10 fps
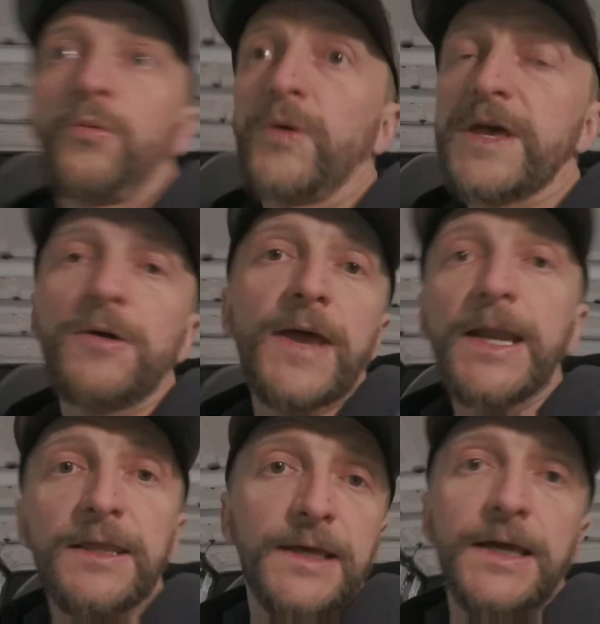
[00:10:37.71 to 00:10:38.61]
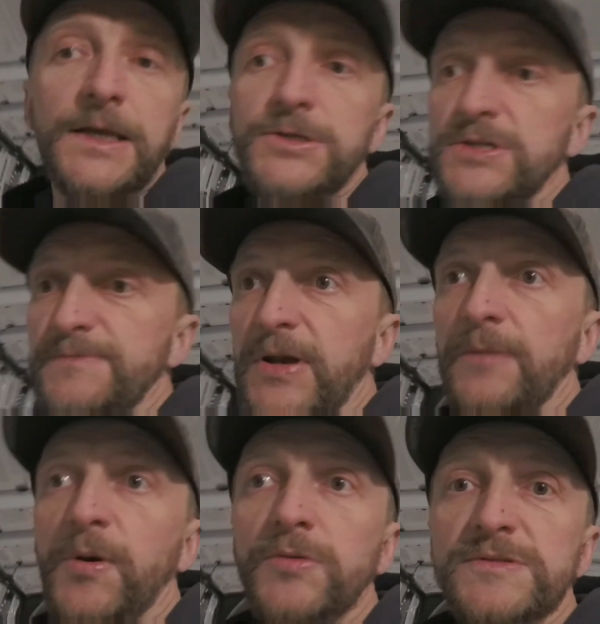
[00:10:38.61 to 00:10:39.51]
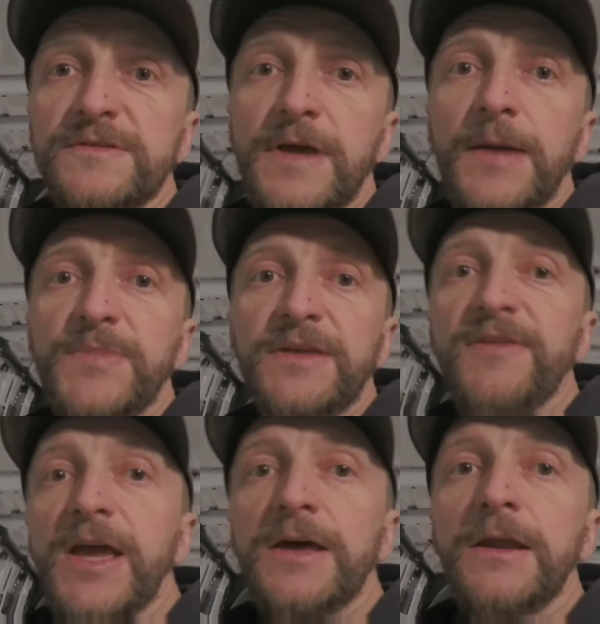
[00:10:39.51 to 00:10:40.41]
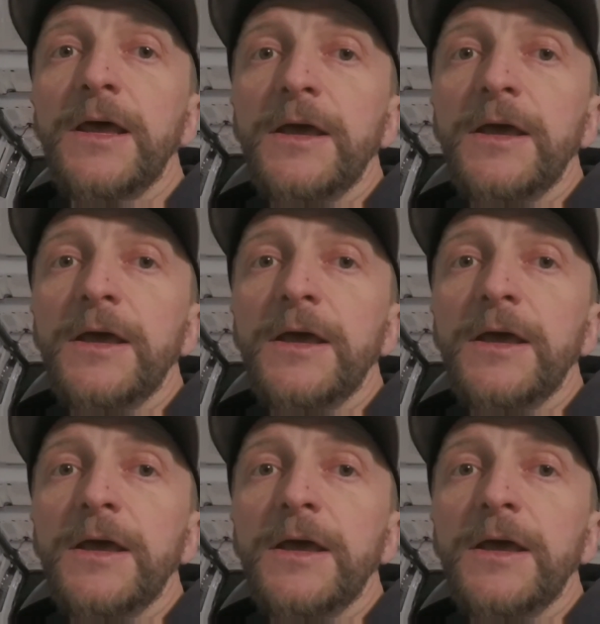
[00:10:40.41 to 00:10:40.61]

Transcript: without anything in it, just bare bones empty van.